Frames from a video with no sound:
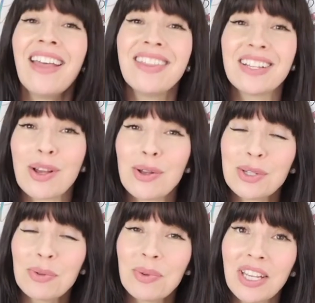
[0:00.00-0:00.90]
That's
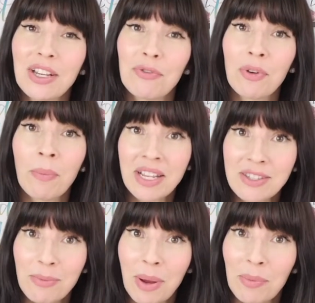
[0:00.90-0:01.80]
also really good for
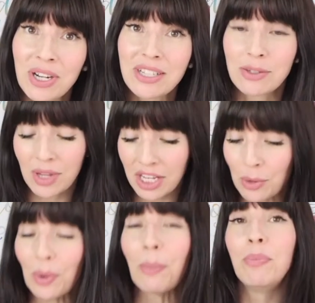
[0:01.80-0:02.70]
muscle memory so that
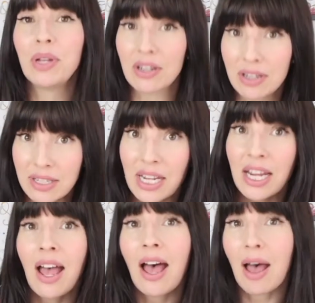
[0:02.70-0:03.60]
you're
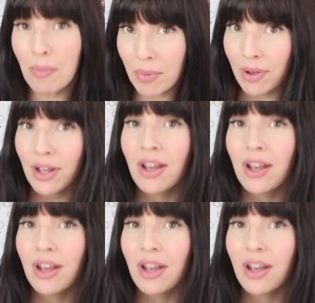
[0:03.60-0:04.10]
building up